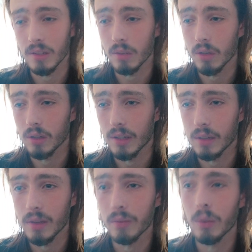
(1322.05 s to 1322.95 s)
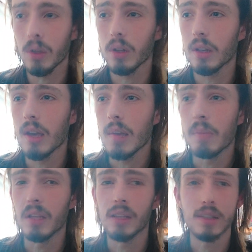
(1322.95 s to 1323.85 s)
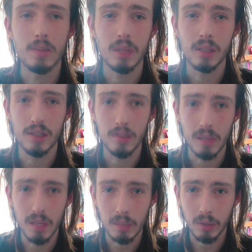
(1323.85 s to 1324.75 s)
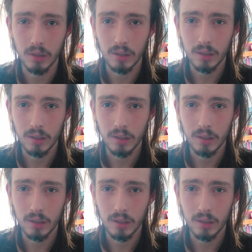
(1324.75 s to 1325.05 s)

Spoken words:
in the world now, even with all the billions and billions of people,